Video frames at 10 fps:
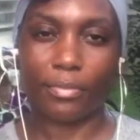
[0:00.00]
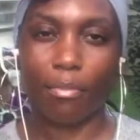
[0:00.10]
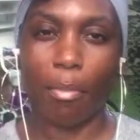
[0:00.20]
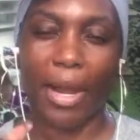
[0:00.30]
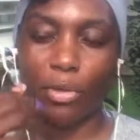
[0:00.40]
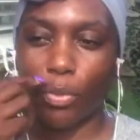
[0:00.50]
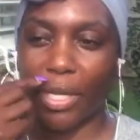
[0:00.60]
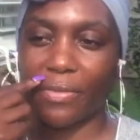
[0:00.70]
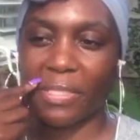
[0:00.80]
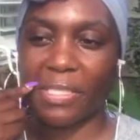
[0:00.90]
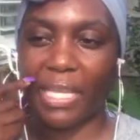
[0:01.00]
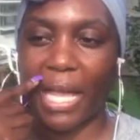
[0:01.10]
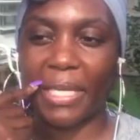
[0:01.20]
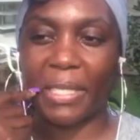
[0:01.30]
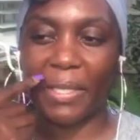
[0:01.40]
microwave
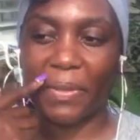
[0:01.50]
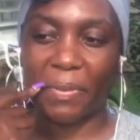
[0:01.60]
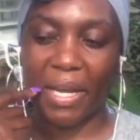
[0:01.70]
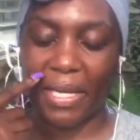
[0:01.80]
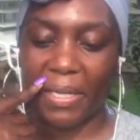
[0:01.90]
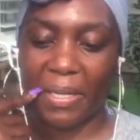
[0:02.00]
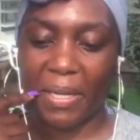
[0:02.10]
society, right?